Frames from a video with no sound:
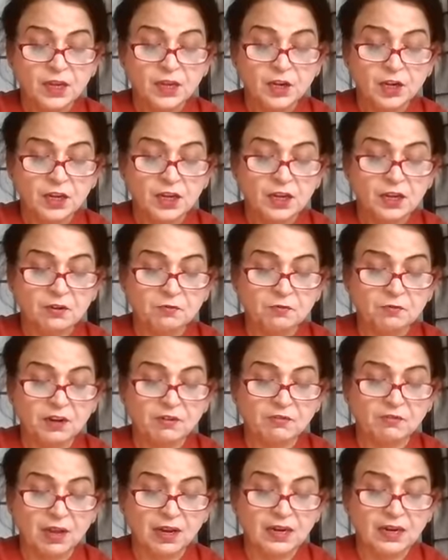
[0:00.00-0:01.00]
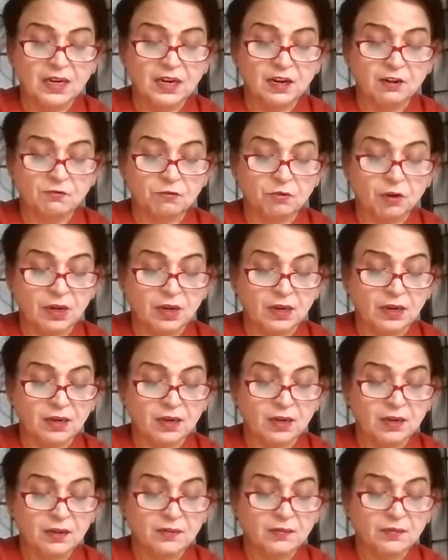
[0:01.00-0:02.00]
Near where Vali had fallen,
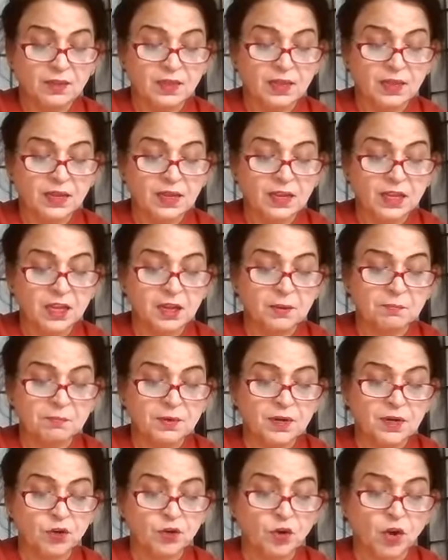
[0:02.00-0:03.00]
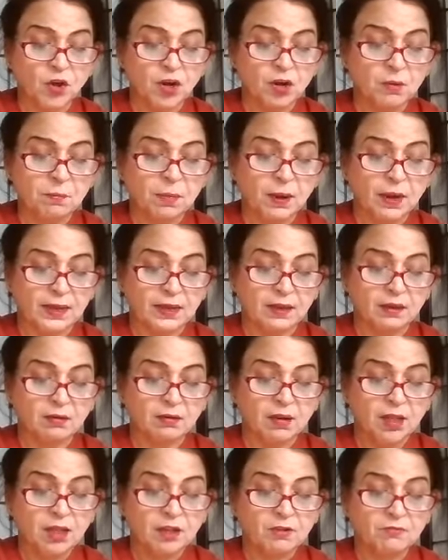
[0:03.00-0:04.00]
they heaped a tall pyre
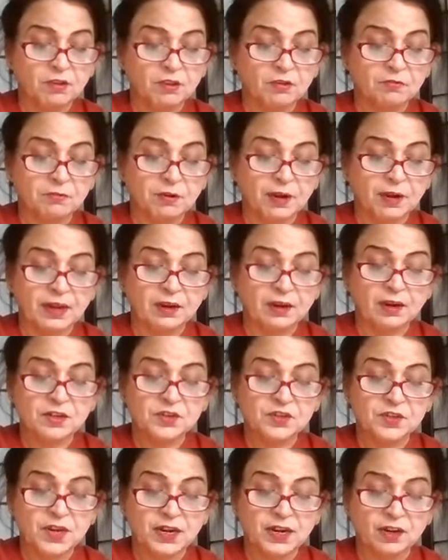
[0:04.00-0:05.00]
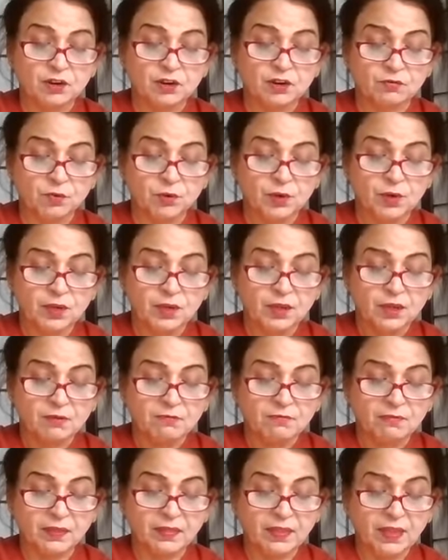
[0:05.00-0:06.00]
with fragrant sandalwood.
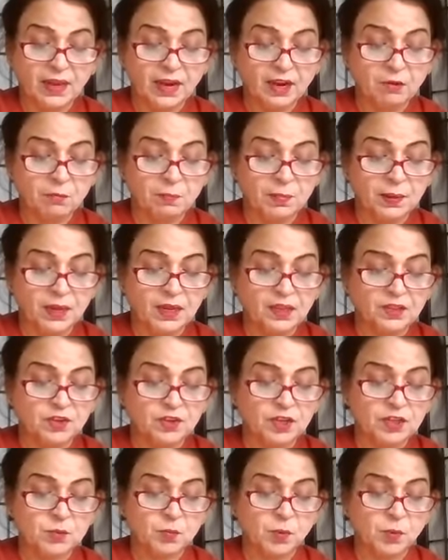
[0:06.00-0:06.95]
When they had bathed his